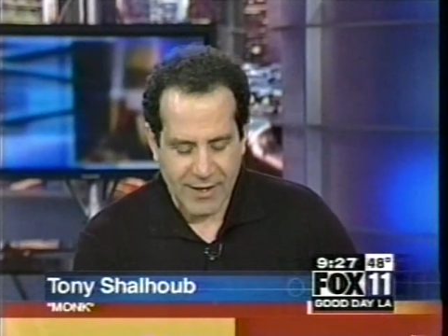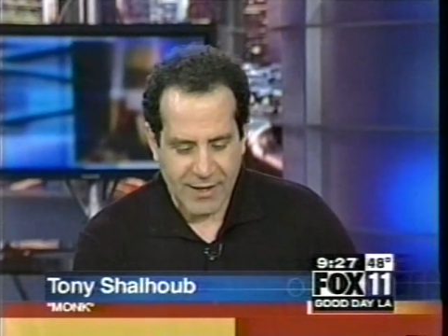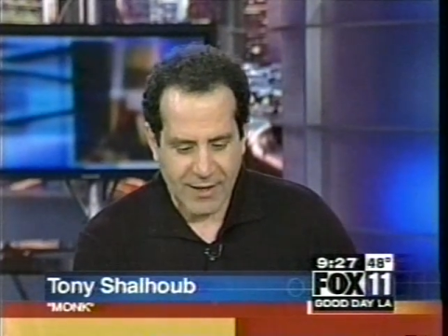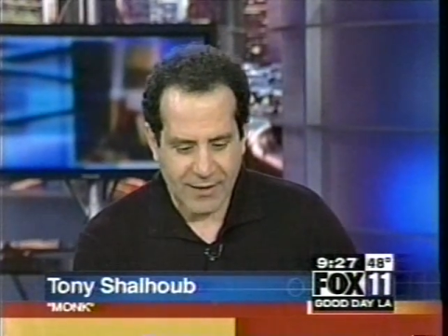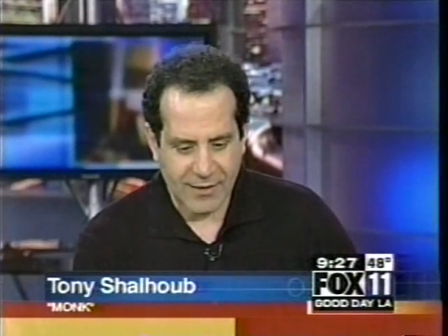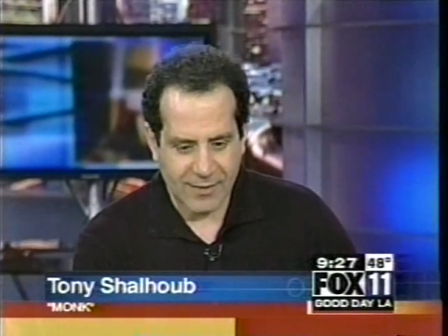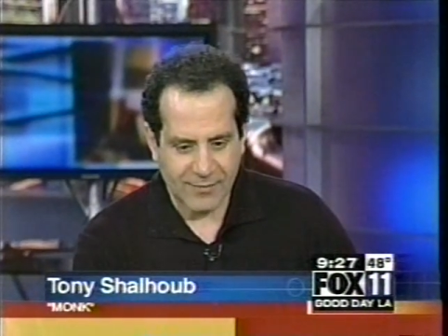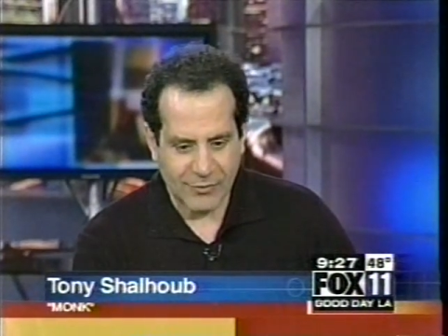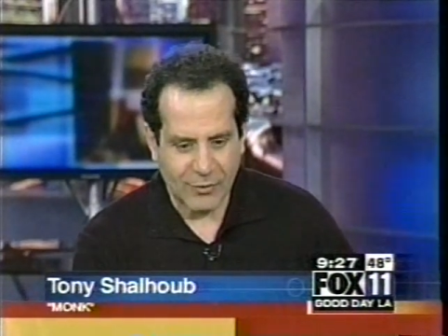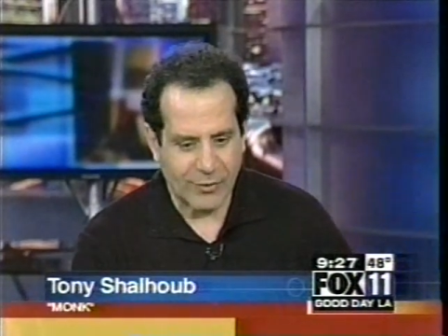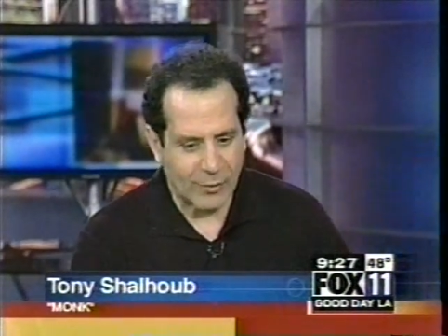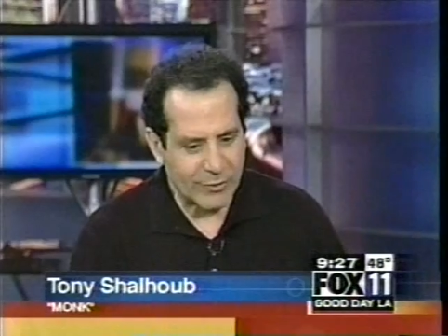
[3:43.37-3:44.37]
And um,
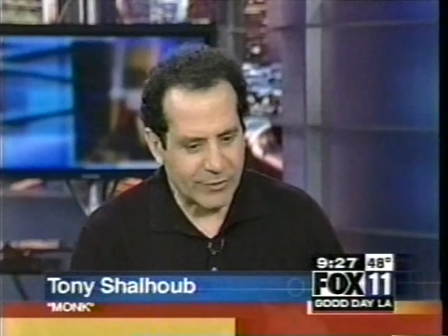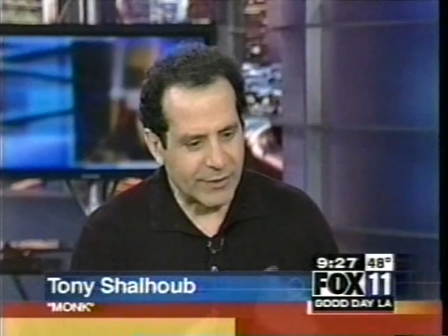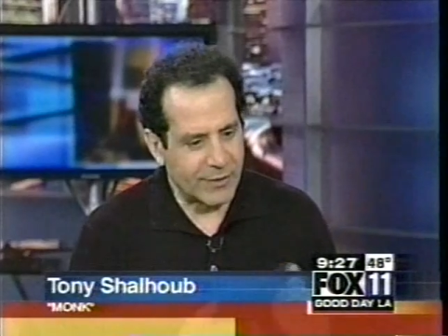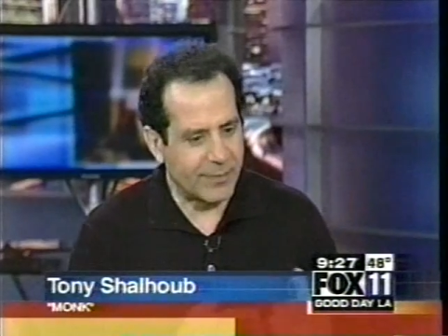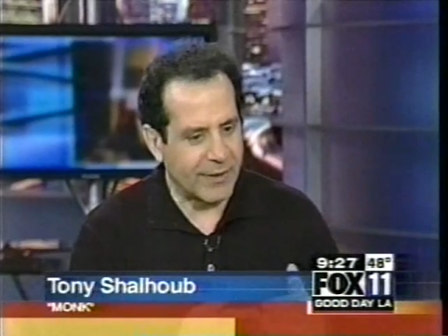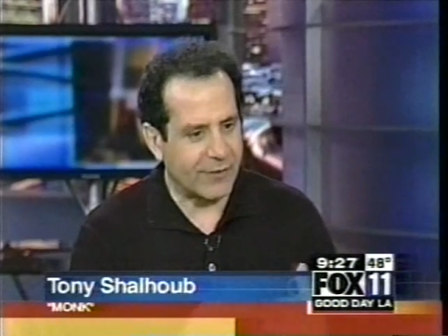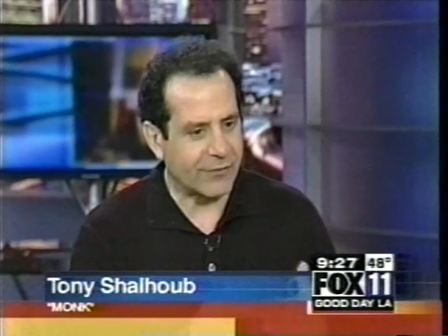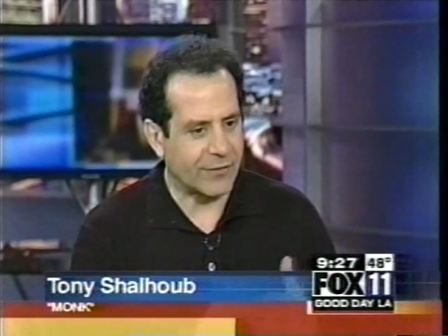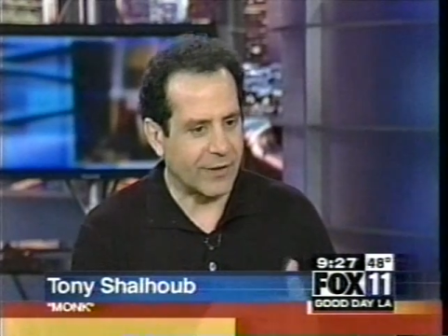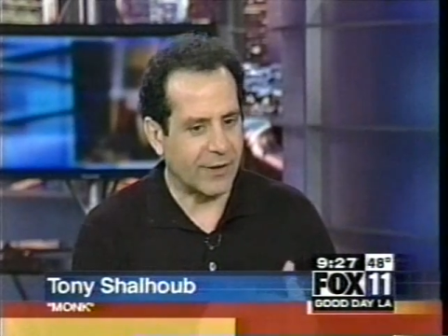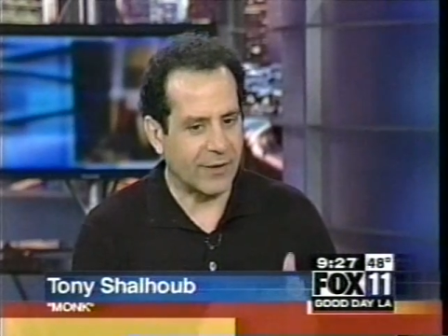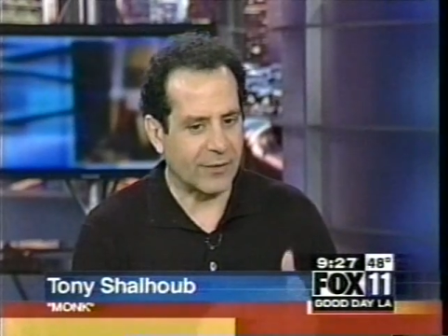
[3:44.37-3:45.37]
so there was a little bit of
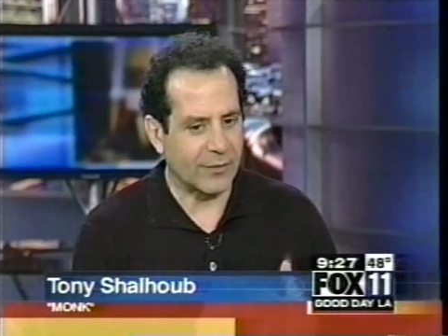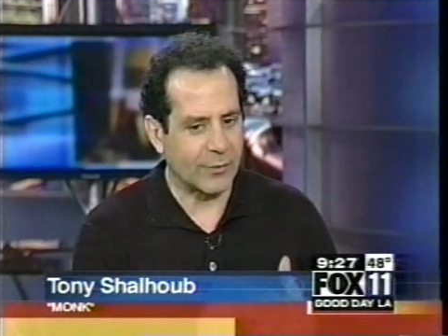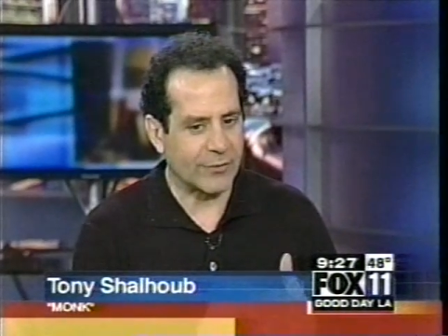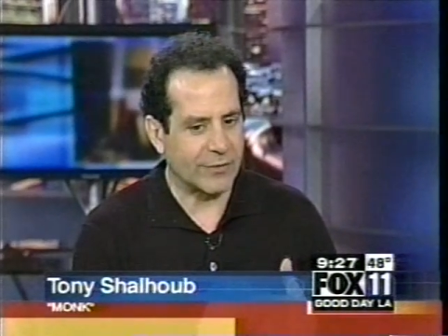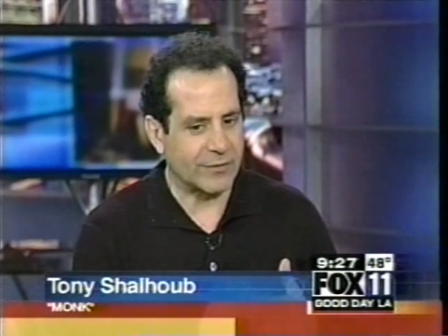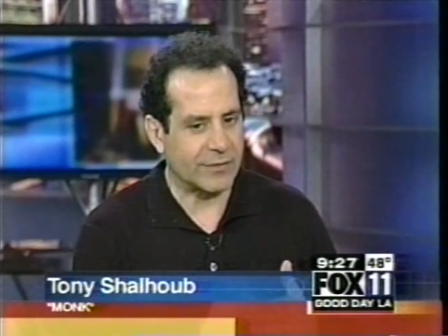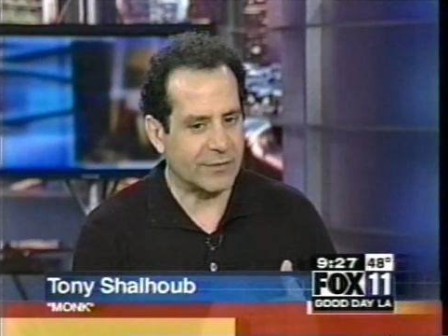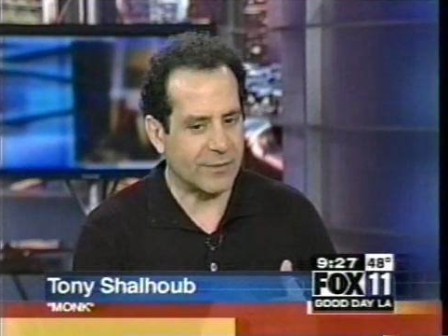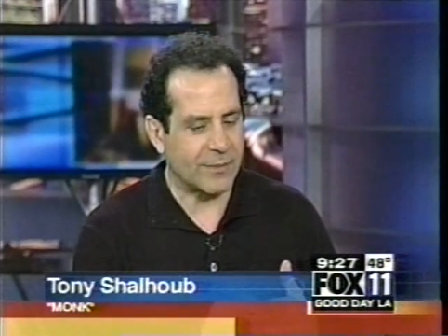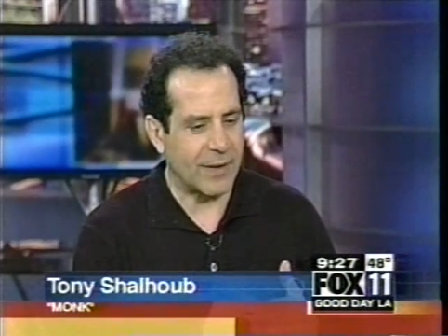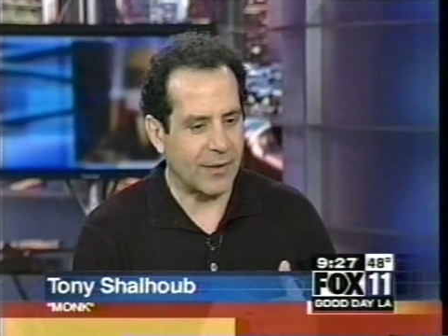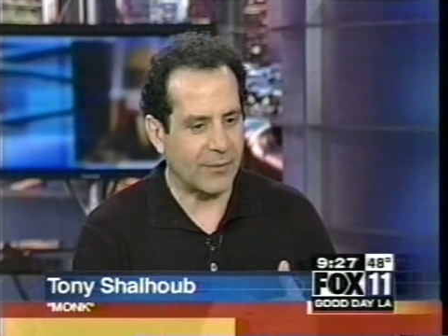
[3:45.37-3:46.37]
uh, resistance
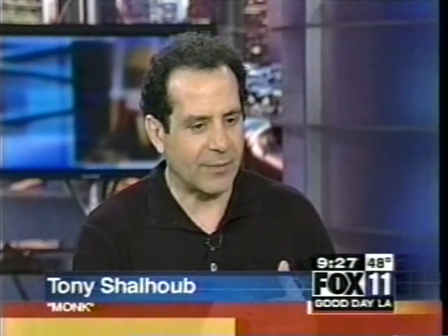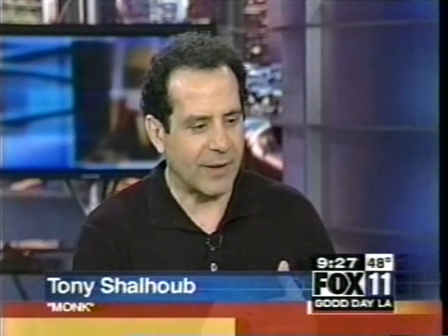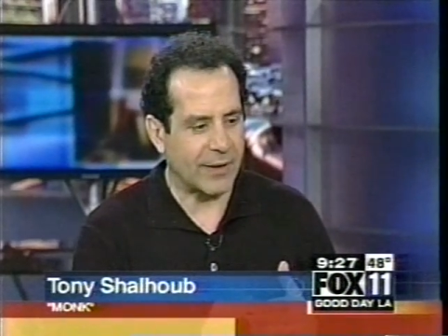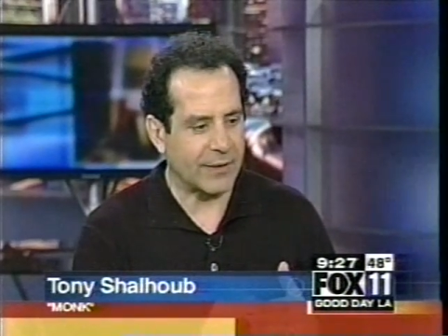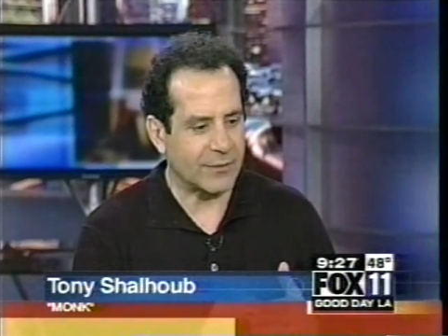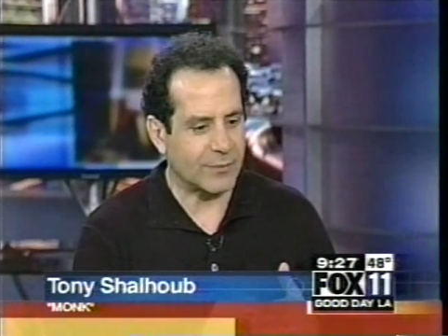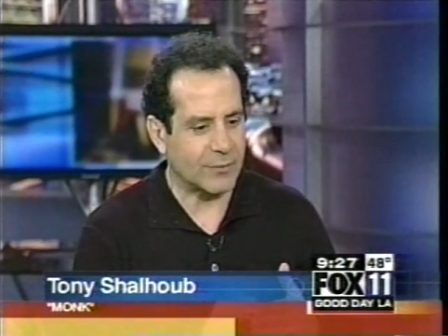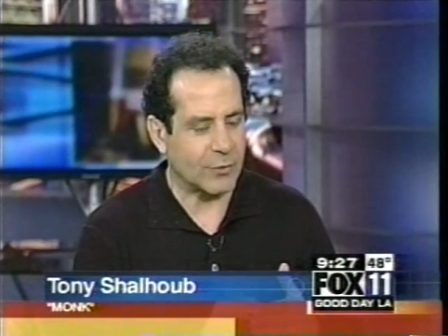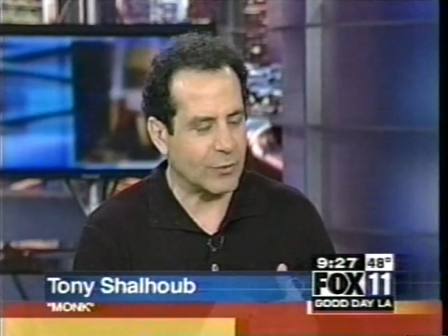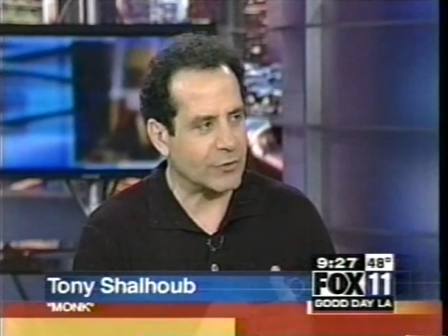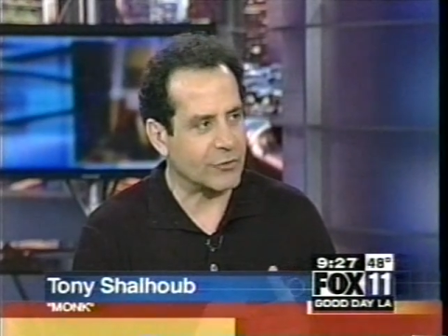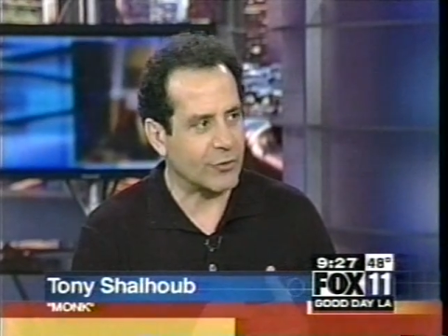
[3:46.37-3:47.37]
about my
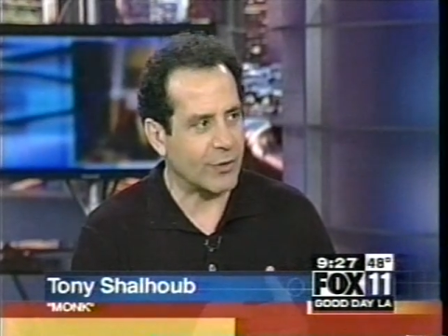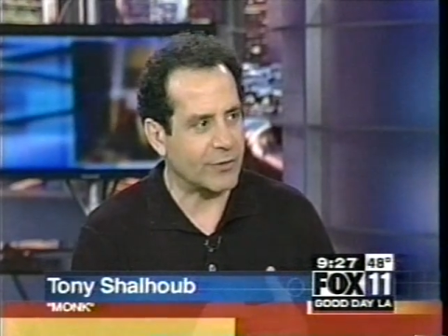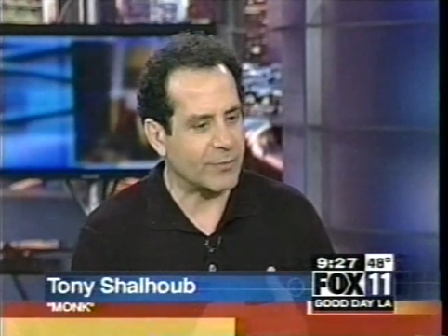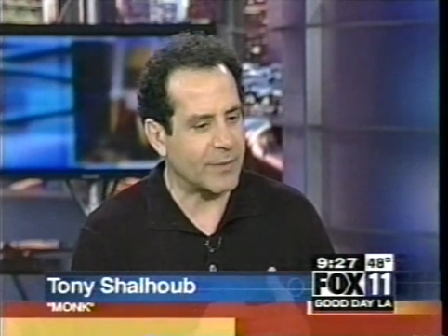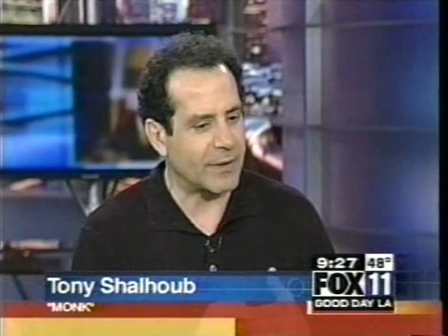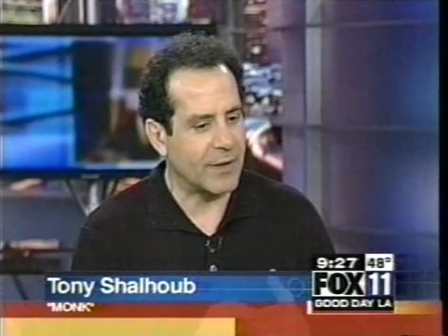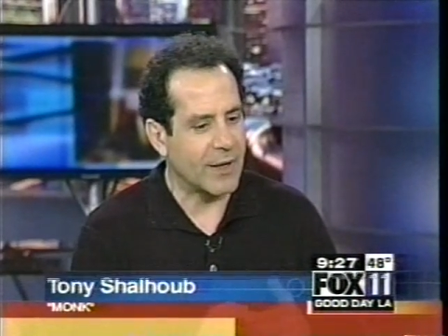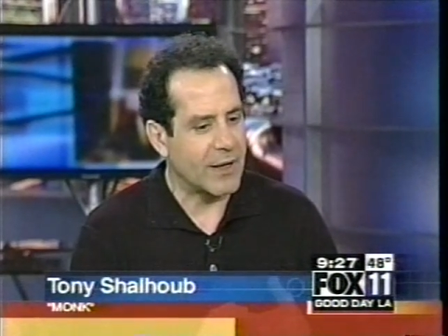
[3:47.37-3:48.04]
career choice, but